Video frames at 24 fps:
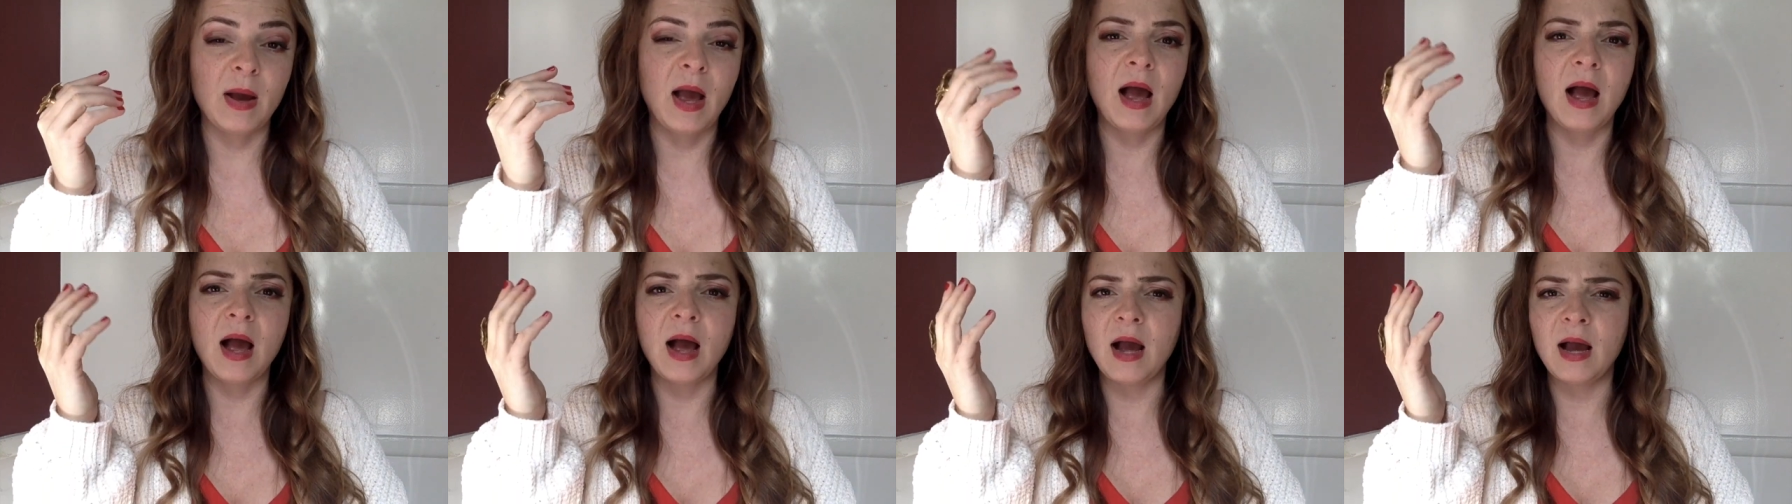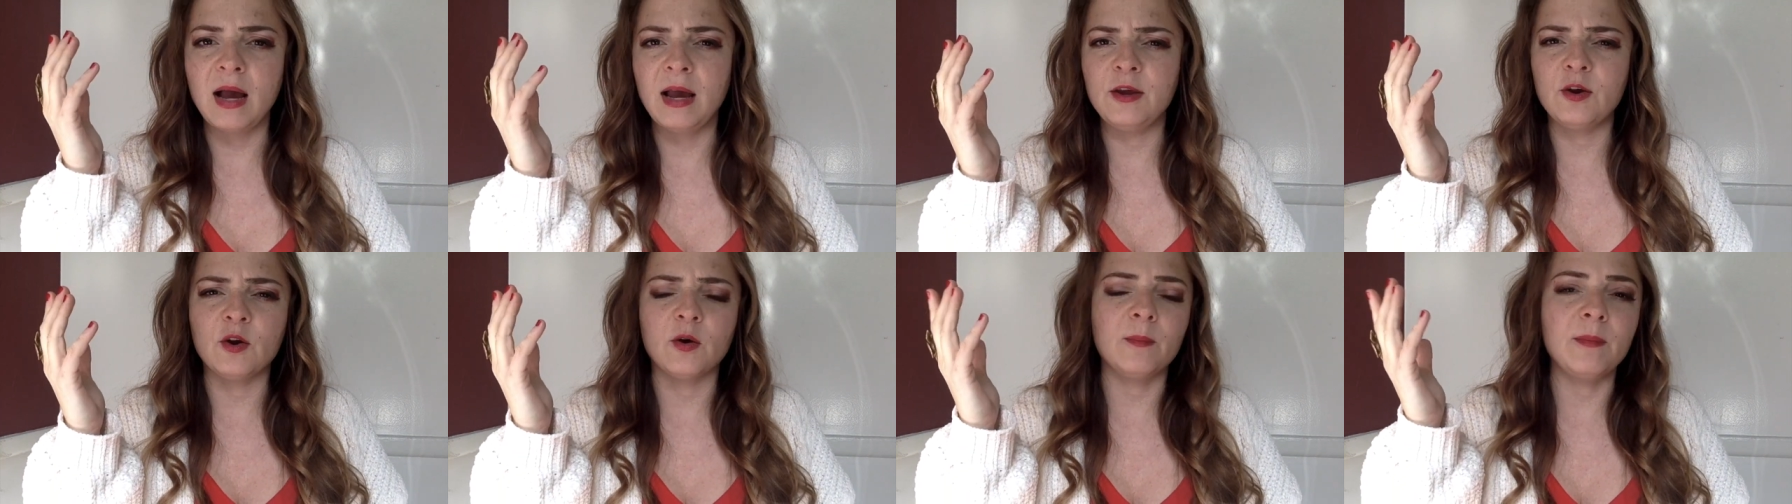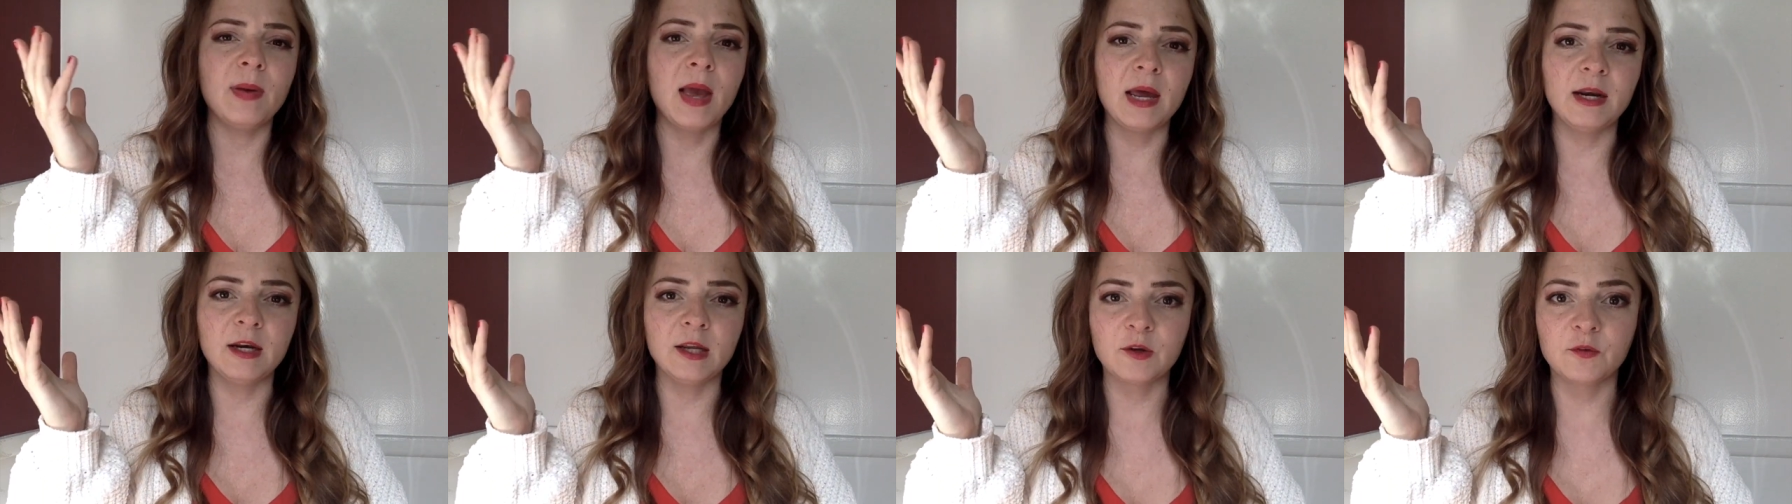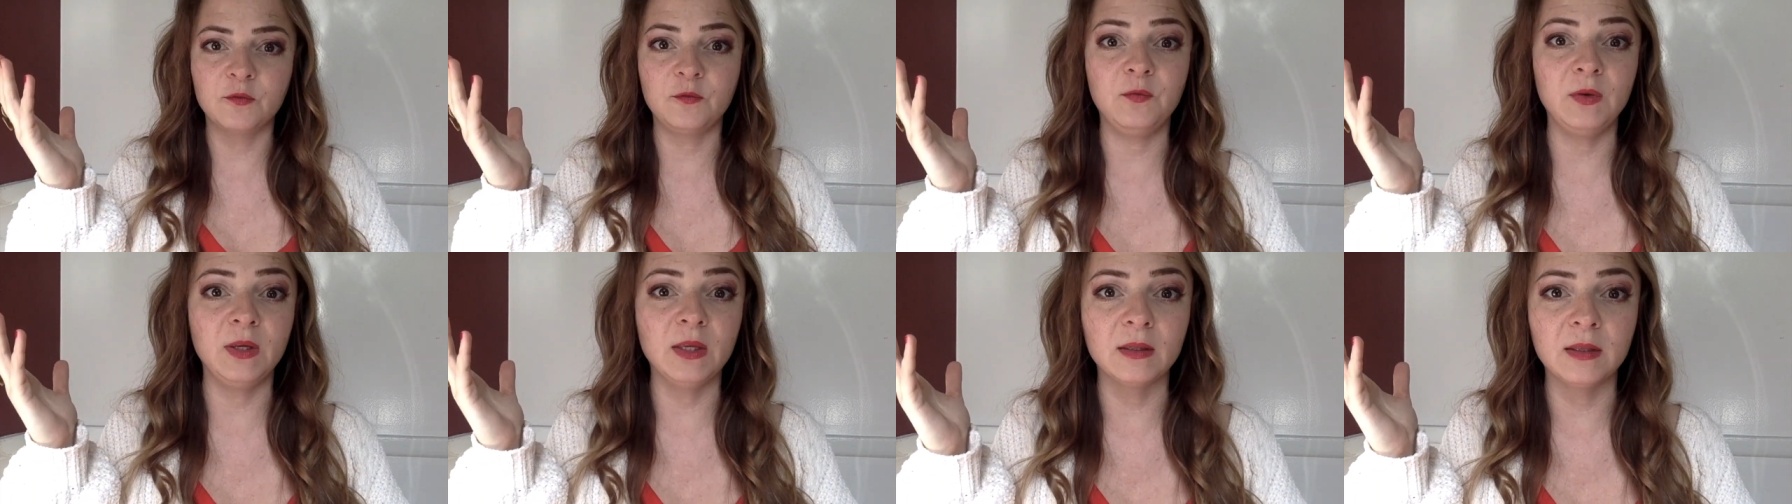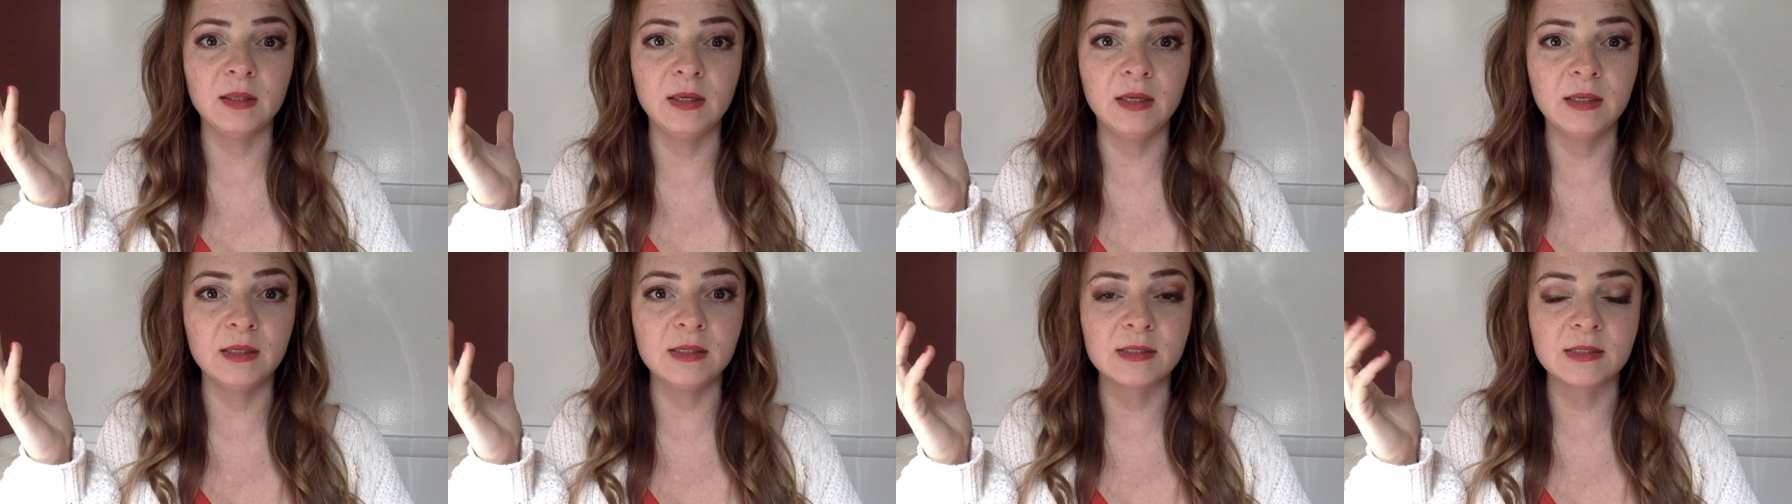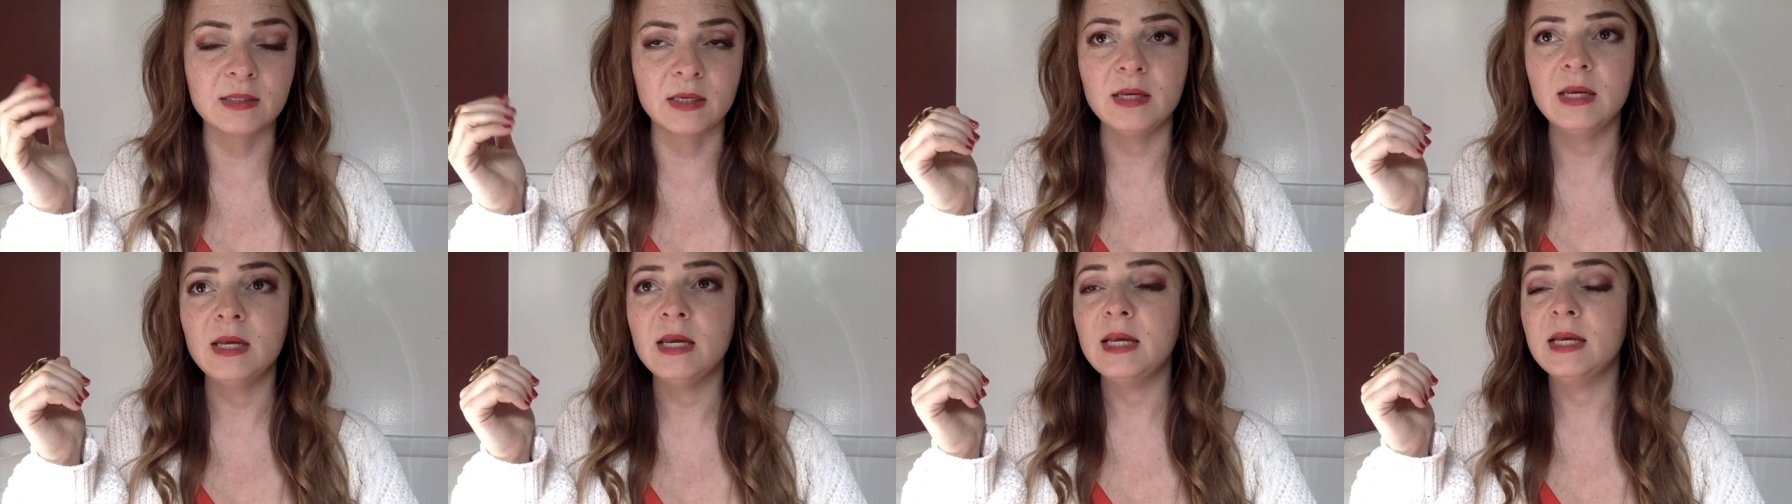high or manic feeling is